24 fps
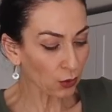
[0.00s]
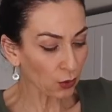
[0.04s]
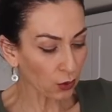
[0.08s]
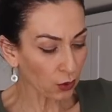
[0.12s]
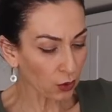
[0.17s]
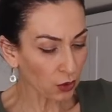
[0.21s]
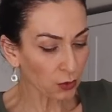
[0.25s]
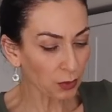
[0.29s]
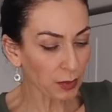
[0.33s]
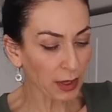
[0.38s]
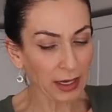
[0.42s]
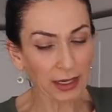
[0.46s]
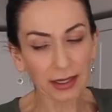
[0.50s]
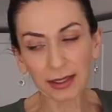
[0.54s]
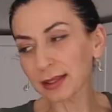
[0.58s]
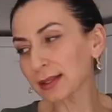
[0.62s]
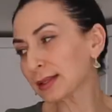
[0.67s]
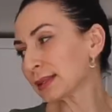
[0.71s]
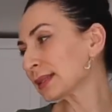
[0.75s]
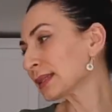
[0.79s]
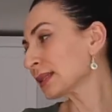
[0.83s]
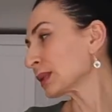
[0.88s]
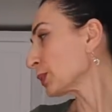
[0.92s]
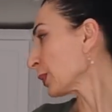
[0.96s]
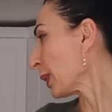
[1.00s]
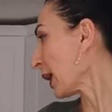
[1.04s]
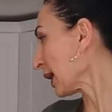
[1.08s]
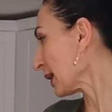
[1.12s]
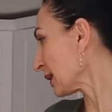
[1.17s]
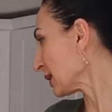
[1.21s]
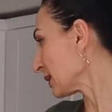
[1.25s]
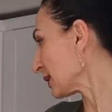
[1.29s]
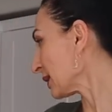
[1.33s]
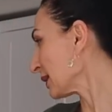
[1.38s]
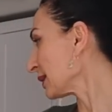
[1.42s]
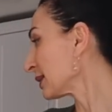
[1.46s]
all my
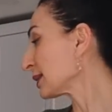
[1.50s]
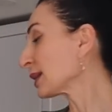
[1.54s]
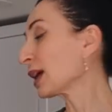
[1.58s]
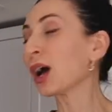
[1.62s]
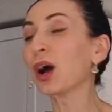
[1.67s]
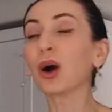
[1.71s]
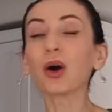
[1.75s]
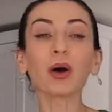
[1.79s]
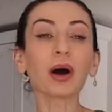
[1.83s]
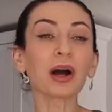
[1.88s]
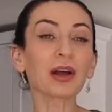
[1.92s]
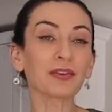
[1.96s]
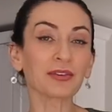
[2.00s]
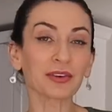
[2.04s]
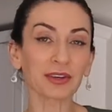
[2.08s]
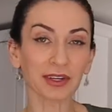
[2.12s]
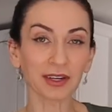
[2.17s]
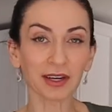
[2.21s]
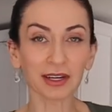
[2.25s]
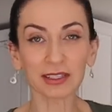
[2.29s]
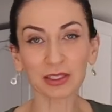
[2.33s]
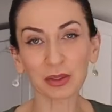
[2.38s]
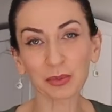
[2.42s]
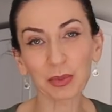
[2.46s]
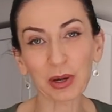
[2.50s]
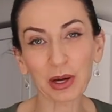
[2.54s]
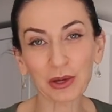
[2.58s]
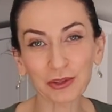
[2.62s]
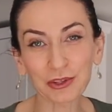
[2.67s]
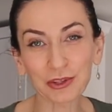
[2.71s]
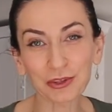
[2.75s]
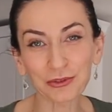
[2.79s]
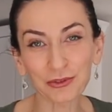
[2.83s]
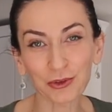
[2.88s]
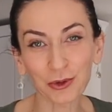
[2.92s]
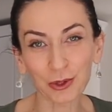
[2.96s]
spices. I forgot about
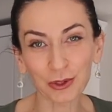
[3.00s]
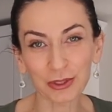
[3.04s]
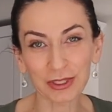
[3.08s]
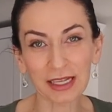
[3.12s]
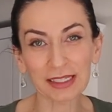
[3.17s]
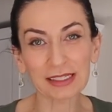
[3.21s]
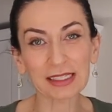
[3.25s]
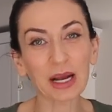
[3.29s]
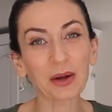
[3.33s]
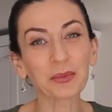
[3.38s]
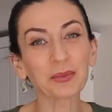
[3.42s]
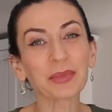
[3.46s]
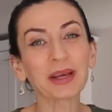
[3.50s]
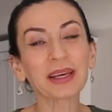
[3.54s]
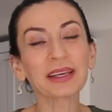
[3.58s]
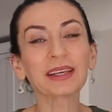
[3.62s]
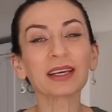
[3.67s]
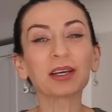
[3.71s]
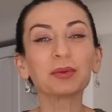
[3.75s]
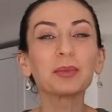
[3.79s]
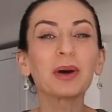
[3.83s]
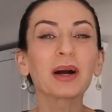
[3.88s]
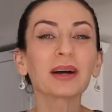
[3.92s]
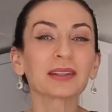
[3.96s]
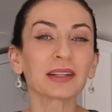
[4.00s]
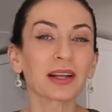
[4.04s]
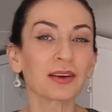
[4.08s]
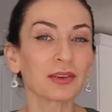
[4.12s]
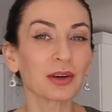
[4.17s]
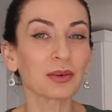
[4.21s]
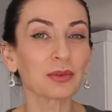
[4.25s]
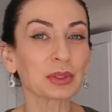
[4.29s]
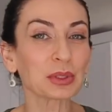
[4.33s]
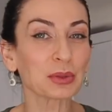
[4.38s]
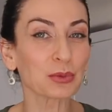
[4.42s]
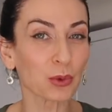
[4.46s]
the walnuts. I'm making
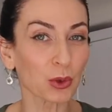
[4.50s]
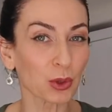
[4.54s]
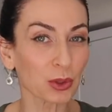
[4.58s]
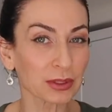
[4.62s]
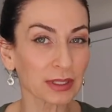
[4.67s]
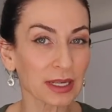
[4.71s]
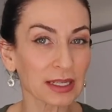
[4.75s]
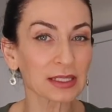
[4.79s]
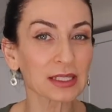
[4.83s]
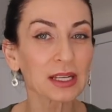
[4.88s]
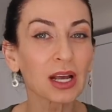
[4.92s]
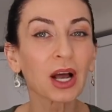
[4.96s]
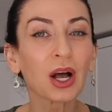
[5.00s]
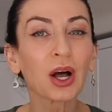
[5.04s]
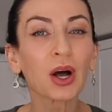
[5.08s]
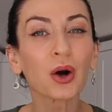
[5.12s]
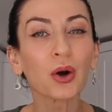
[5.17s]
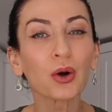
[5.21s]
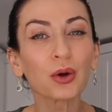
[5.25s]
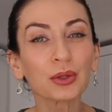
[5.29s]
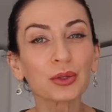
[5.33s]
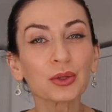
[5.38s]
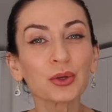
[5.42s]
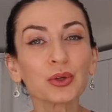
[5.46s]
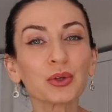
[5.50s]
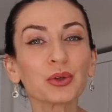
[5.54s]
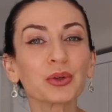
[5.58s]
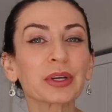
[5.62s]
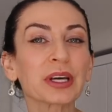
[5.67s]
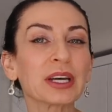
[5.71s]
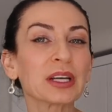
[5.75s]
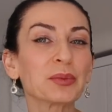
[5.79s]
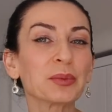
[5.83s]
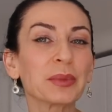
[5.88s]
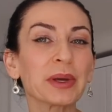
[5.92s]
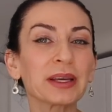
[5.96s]
baklava with walnuts, although you
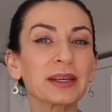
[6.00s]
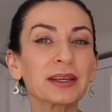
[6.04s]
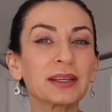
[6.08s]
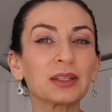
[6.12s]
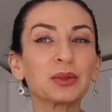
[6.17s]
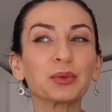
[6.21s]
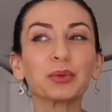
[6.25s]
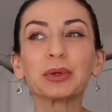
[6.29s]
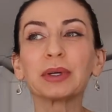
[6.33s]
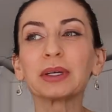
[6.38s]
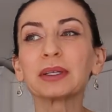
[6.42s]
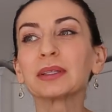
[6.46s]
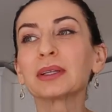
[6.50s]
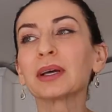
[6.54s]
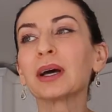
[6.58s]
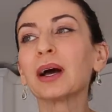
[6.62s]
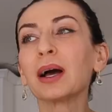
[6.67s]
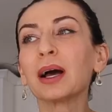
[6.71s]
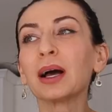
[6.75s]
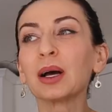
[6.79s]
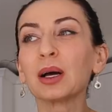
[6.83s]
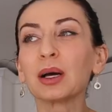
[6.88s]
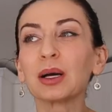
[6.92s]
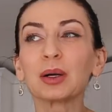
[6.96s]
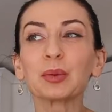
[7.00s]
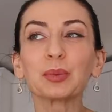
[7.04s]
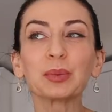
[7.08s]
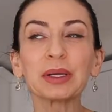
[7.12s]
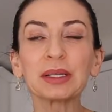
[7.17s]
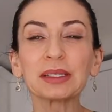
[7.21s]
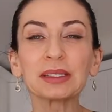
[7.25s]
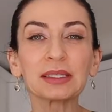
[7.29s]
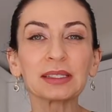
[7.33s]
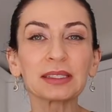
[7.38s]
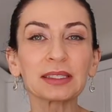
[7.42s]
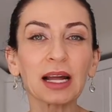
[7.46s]
can make it with
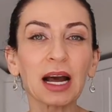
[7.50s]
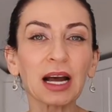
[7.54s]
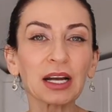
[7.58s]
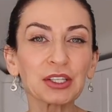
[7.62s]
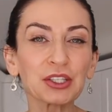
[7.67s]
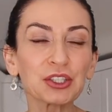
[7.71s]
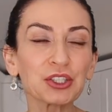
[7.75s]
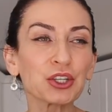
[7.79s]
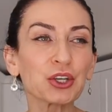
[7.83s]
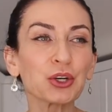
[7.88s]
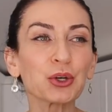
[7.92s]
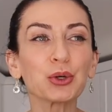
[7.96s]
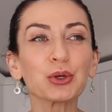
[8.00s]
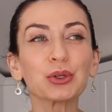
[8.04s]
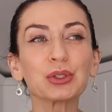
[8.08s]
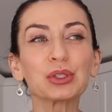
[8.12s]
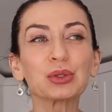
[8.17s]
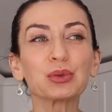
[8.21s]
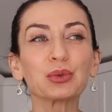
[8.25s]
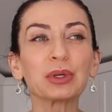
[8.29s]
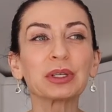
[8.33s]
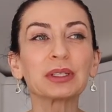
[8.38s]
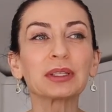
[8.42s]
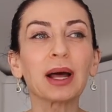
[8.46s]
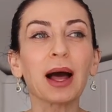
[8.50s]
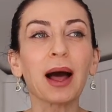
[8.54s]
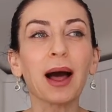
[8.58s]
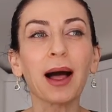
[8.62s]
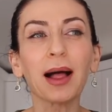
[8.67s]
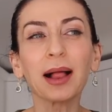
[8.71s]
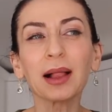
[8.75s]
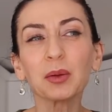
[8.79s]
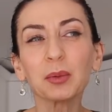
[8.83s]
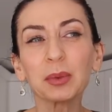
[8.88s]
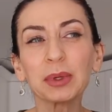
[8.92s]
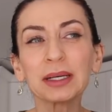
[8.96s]
pistachios, with
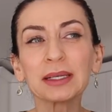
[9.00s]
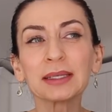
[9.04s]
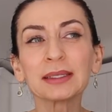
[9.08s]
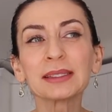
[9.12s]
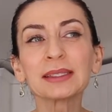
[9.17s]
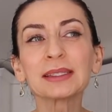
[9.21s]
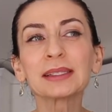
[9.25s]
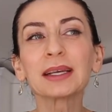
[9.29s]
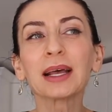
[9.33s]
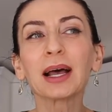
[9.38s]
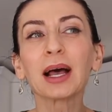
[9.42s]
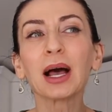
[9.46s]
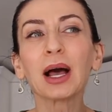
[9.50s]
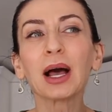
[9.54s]
almonds,